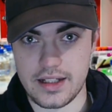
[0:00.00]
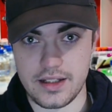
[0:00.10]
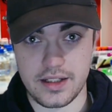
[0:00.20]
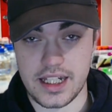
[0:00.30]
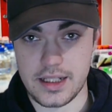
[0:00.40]

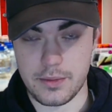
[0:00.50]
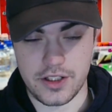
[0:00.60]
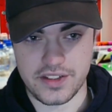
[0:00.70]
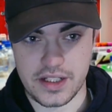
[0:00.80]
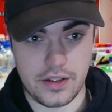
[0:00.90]
Again, it might
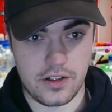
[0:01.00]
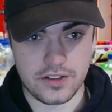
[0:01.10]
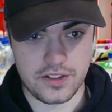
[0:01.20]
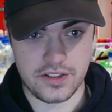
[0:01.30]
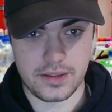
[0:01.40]
sound harsh
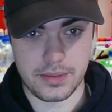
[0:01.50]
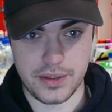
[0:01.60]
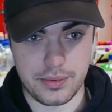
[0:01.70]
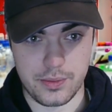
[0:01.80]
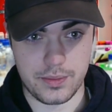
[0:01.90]
to some
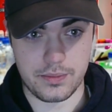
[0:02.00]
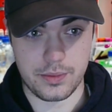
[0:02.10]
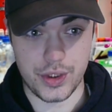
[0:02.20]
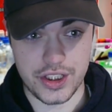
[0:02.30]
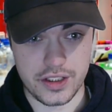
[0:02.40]
people, but
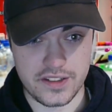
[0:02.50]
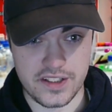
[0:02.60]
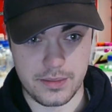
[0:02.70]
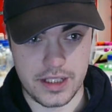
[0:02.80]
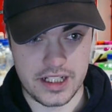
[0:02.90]
we should have
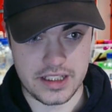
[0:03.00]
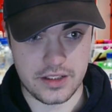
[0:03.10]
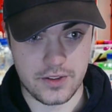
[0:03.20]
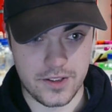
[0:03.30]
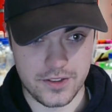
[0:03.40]
terminated that
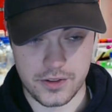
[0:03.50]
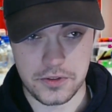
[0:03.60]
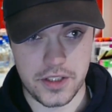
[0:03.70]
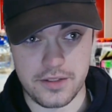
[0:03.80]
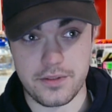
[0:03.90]
guy's
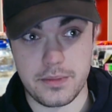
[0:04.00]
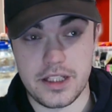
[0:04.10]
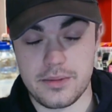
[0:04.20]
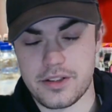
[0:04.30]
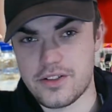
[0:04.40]
contract for me
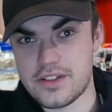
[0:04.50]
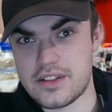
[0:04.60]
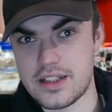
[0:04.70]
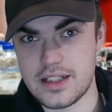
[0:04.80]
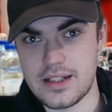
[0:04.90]
because,
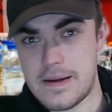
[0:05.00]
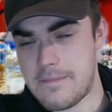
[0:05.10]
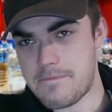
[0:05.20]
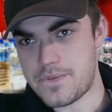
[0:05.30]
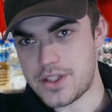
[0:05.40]

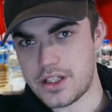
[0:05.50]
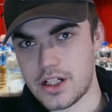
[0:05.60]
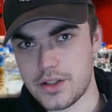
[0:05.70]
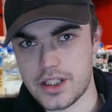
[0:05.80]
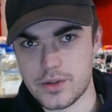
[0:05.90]

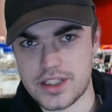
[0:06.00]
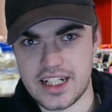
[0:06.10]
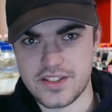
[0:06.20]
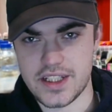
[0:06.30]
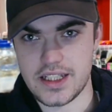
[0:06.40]
the
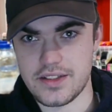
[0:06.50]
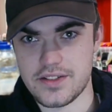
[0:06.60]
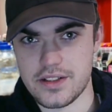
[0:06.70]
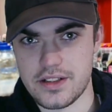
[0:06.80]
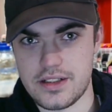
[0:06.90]
audacity to